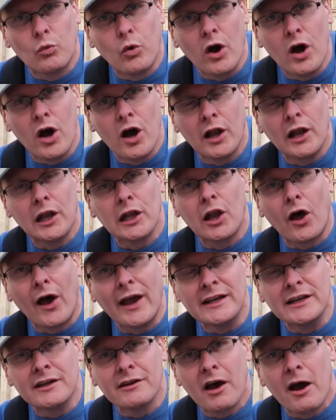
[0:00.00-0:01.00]
were
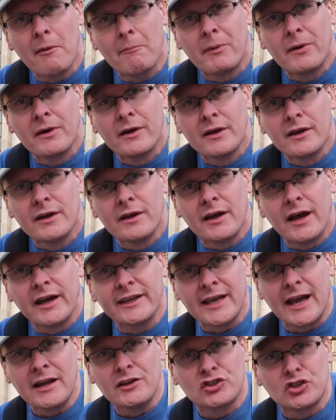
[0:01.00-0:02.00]
lined up
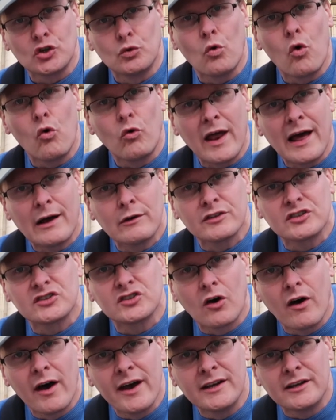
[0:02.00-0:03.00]
against a wall
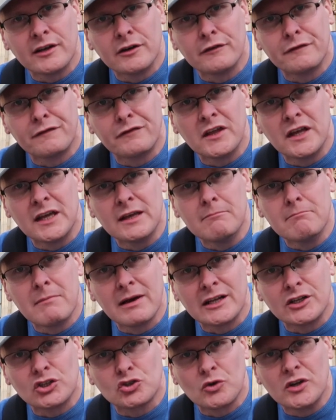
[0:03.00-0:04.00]
outside of the
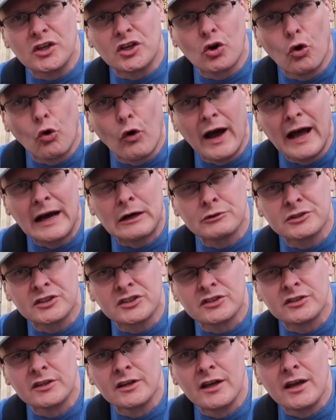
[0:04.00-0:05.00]
military
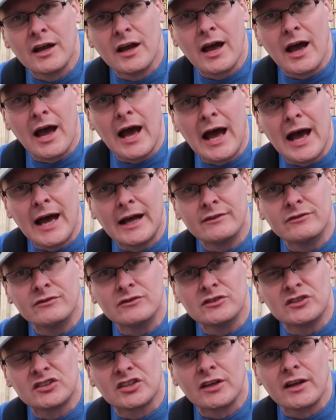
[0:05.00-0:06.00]
courthouse
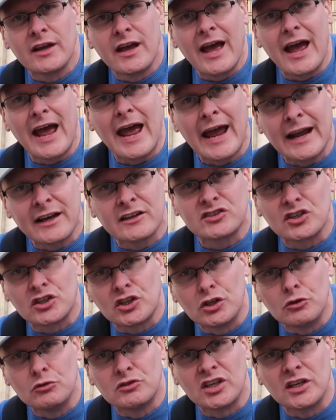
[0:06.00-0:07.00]
and
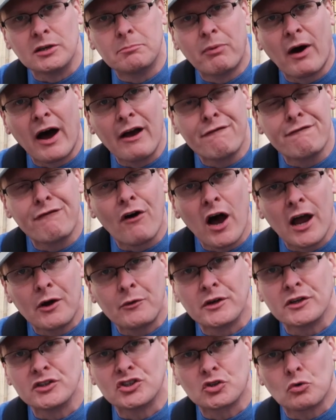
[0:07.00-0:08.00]
executed by
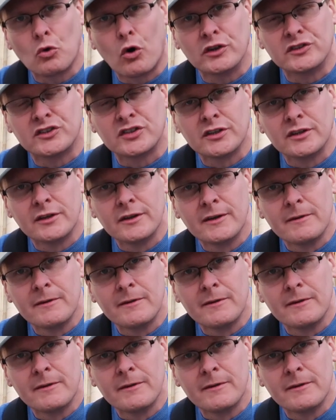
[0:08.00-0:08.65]
firing squad.